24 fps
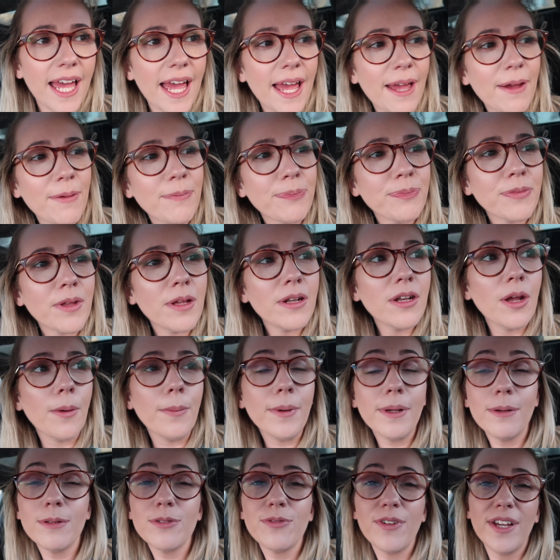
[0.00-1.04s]
No,
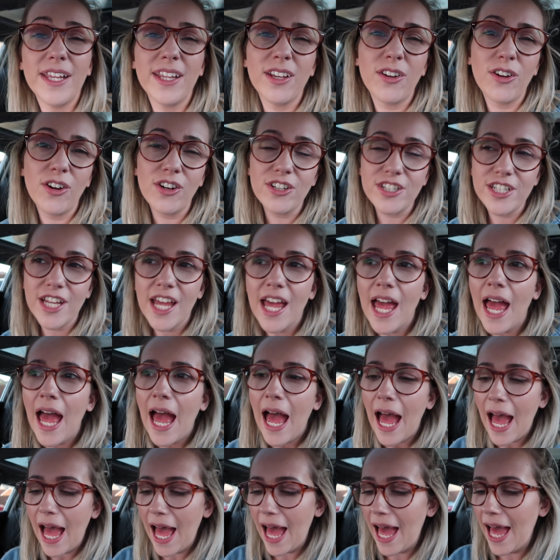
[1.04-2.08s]
but it was really good.
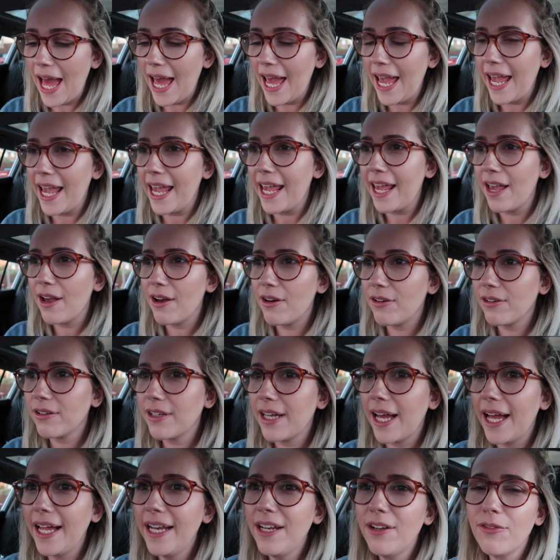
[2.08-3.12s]
I
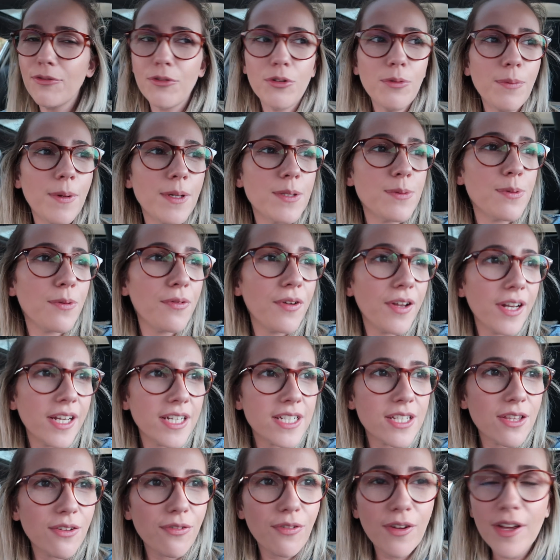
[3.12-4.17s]
kind of almost preferred
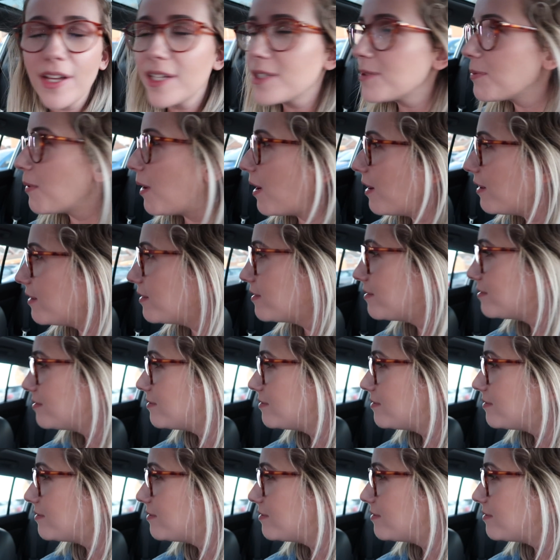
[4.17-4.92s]
it to the first one.